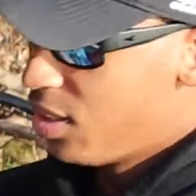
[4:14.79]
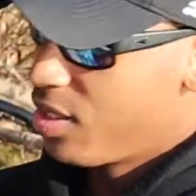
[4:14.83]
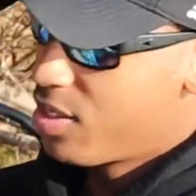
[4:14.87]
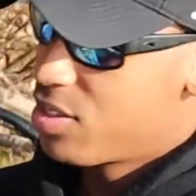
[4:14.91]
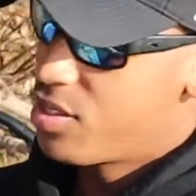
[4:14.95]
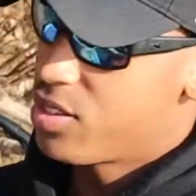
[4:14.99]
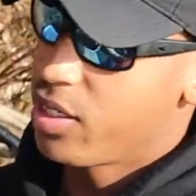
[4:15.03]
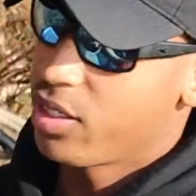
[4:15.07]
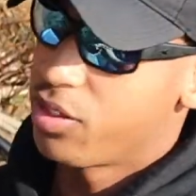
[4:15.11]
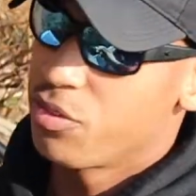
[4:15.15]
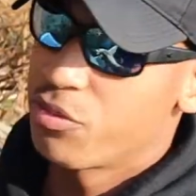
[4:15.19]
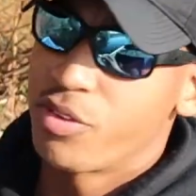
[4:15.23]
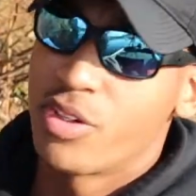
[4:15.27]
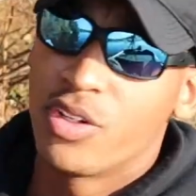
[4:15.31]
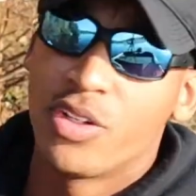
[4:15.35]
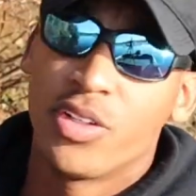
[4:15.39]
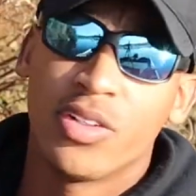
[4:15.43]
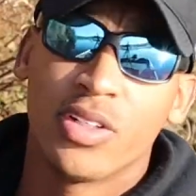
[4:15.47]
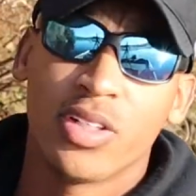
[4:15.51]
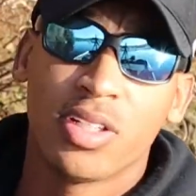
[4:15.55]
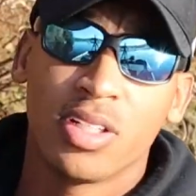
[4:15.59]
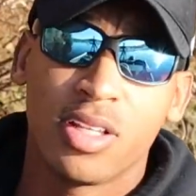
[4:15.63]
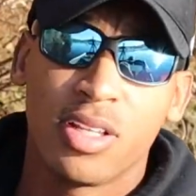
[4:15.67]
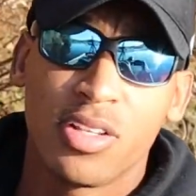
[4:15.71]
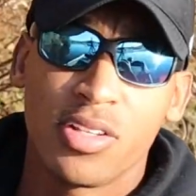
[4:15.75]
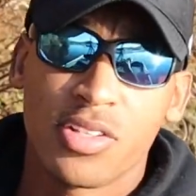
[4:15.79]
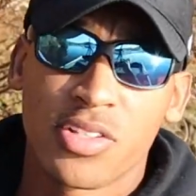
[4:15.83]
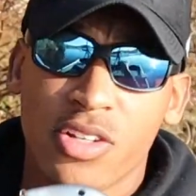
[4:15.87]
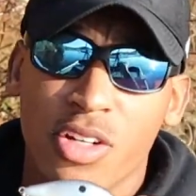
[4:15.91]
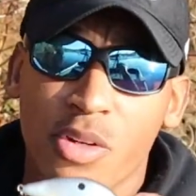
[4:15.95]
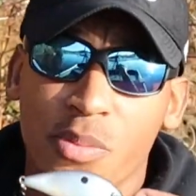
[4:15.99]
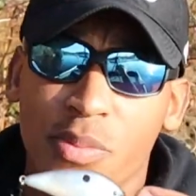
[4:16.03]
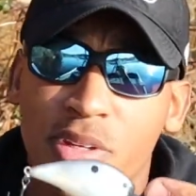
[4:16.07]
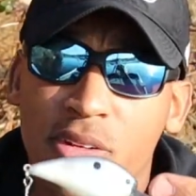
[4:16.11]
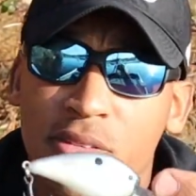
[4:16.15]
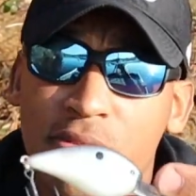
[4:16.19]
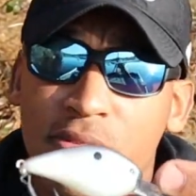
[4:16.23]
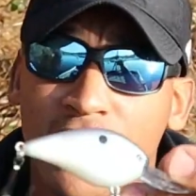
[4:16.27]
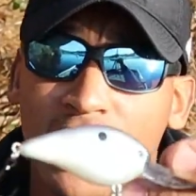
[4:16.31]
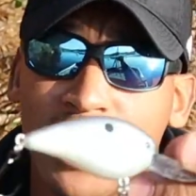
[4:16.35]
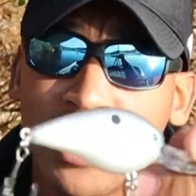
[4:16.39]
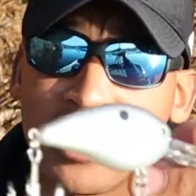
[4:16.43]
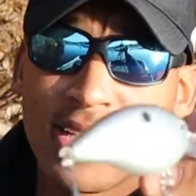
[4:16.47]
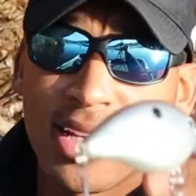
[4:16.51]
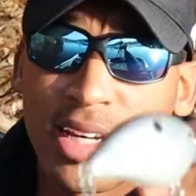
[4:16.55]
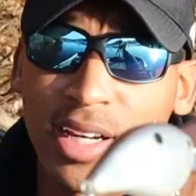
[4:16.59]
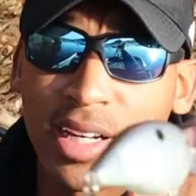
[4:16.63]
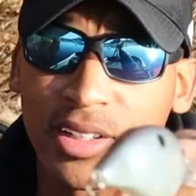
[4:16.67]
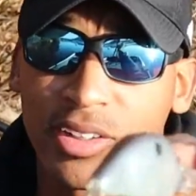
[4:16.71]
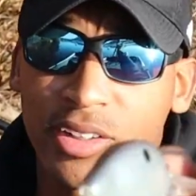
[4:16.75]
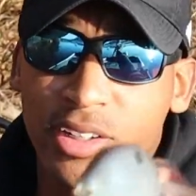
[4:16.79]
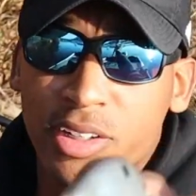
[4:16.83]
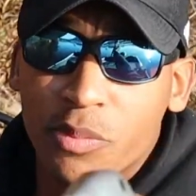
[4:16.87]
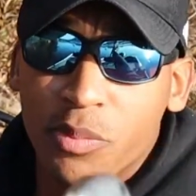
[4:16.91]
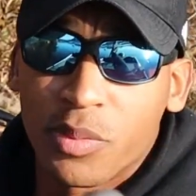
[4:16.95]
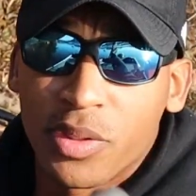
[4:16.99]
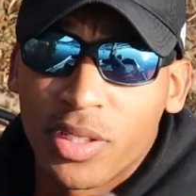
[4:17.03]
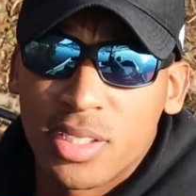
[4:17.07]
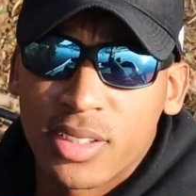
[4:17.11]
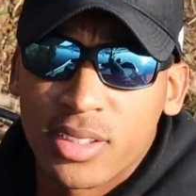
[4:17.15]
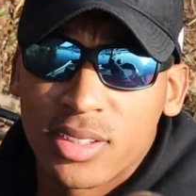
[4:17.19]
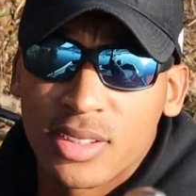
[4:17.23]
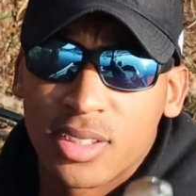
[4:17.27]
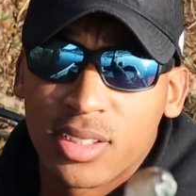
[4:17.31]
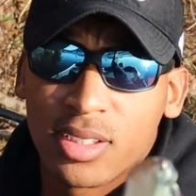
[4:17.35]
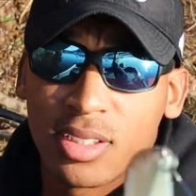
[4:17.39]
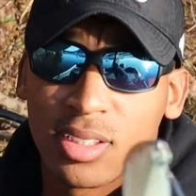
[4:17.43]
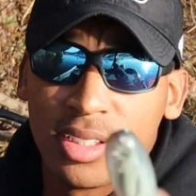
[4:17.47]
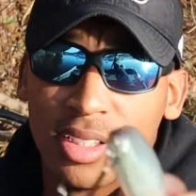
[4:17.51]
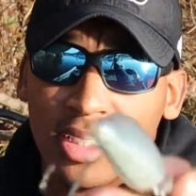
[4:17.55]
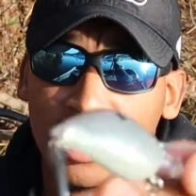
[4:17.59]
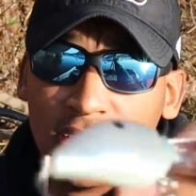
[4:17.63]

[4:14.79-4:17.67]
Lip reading: Second row, it's going to be flat side crankbaits.